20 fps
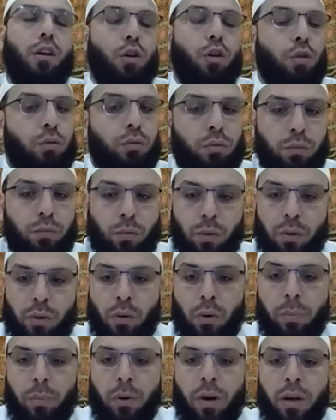alone with
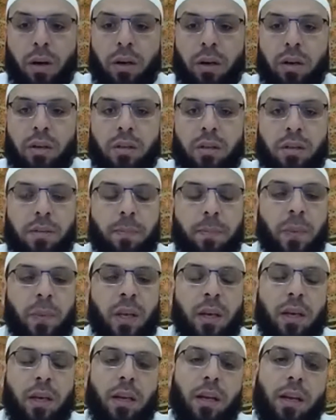no partners,
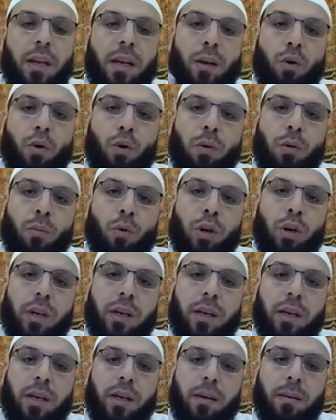lahul
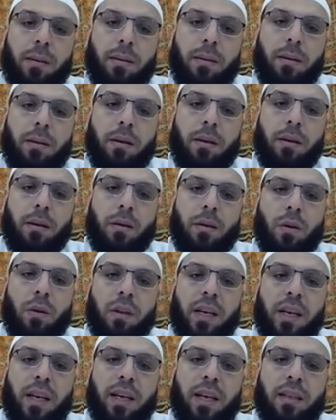mulk, all
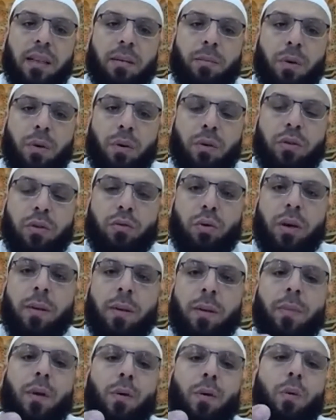the kingdom belong to
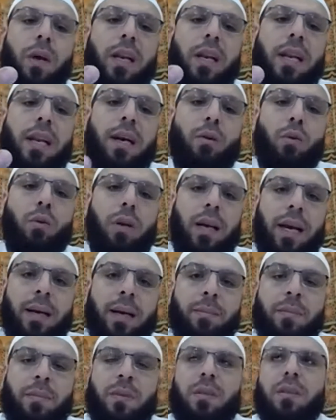him, wa lahul
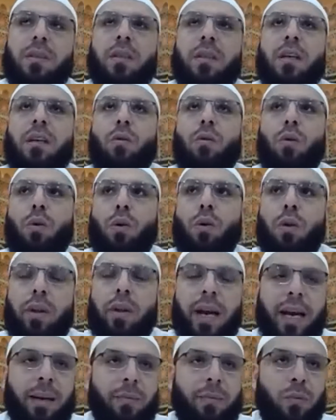hamd, and all the
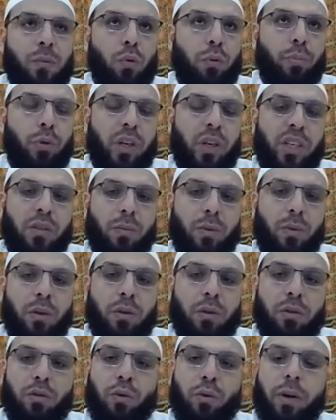hamd or praise
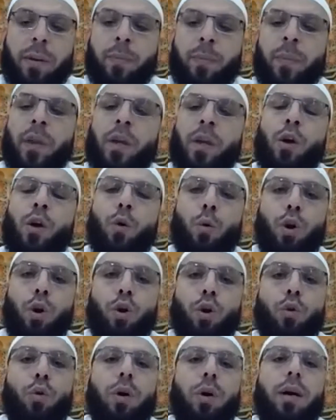belong to him, wa
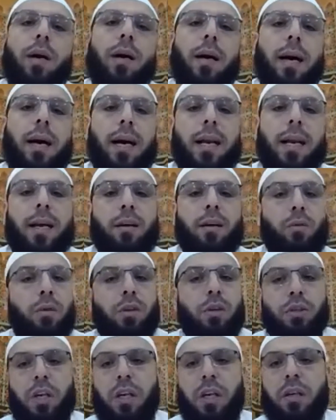huwa ala kulli
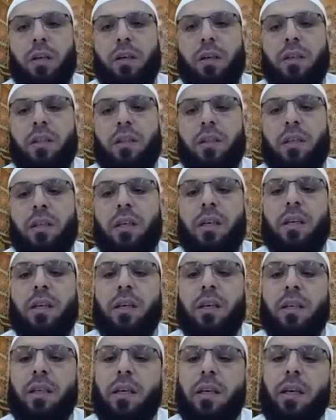shay'in
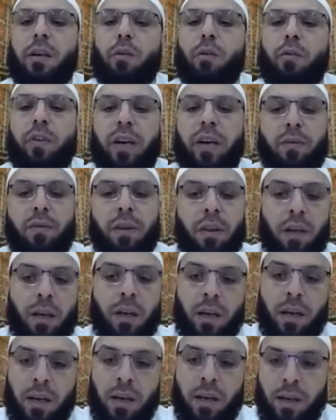qadir, and he over
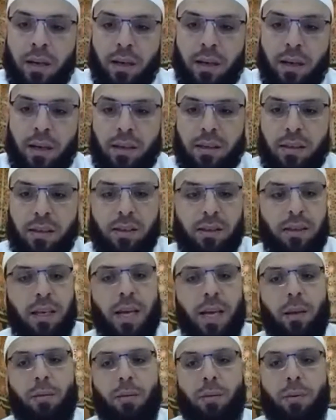everything is
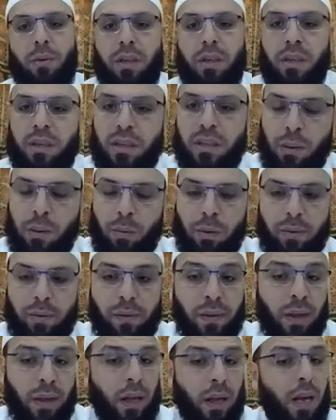capable. He is capable of
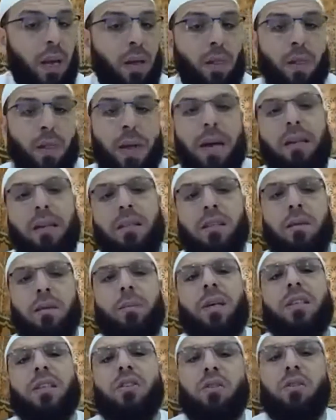everything. That is the
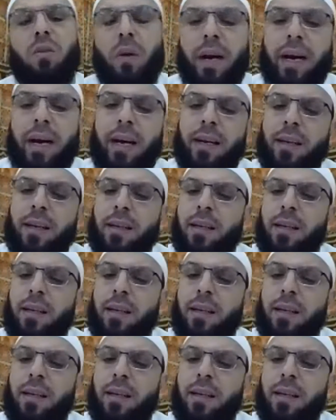best dua,